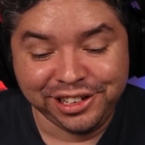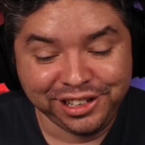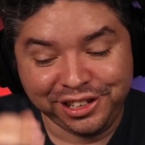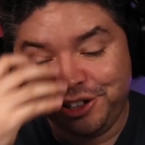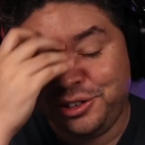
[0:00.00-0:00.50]

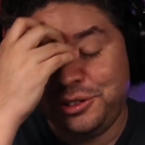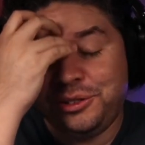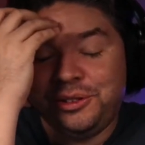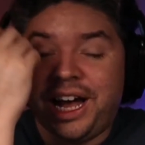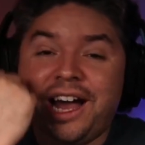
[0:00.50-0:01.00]

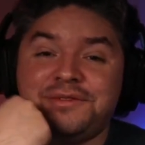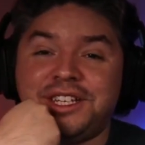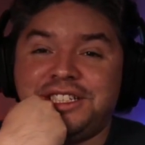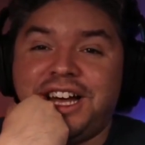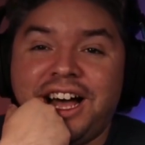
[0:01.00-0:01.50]
You have
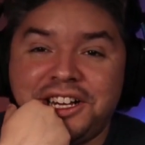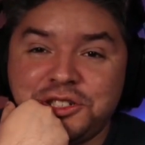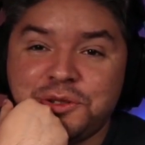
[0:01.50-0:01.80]
to dodge